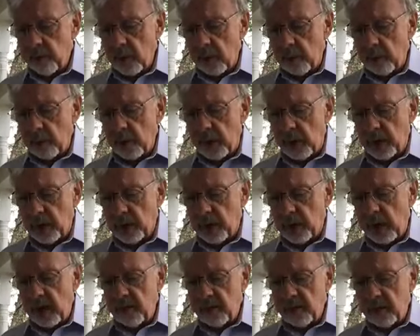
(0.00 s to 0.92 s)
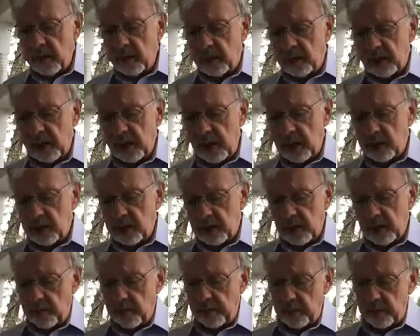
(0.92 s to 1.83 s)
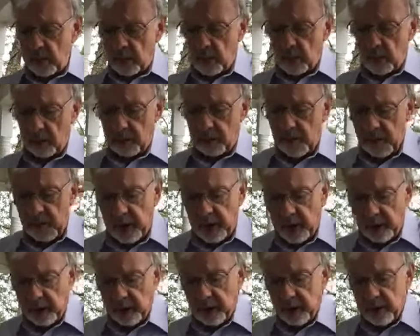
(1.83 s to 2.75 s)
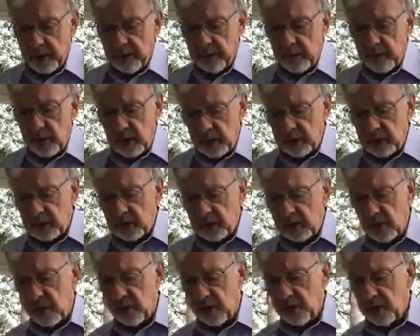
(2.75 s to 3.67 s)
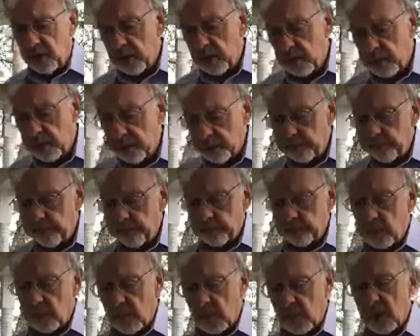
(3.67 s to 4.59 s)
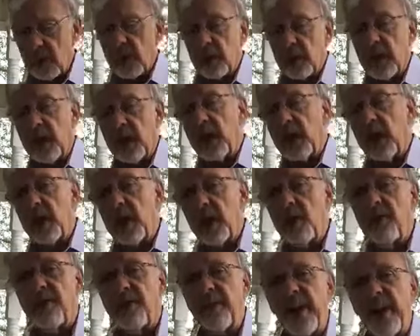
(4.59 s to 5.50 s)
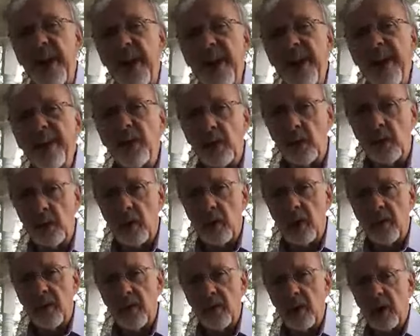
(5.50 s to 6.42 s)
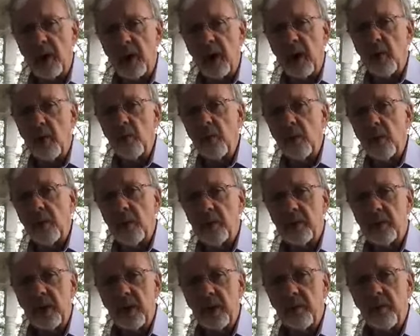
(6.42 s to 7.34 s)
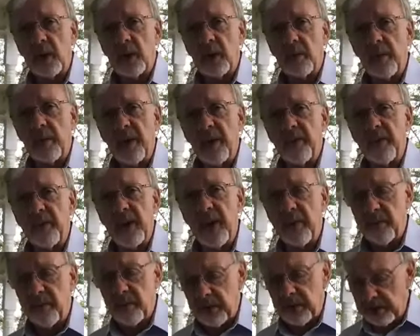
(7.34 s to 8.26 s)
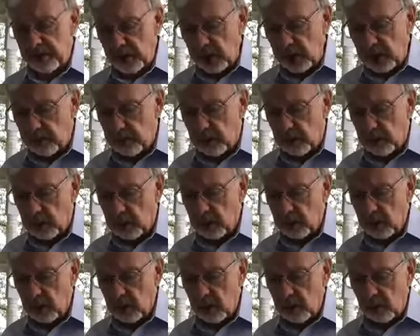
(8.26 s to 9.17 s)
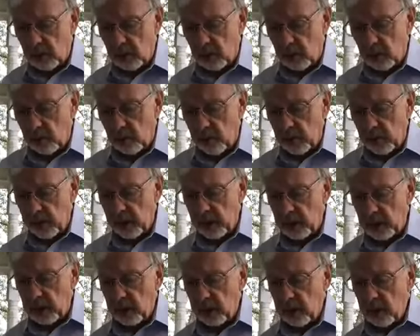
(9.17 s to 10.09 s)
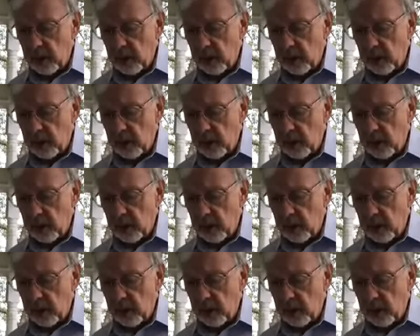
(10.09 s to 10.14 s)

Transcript: But David said something about his suffering and, and the value of it. And I want to do something about that this evening, Lord willing.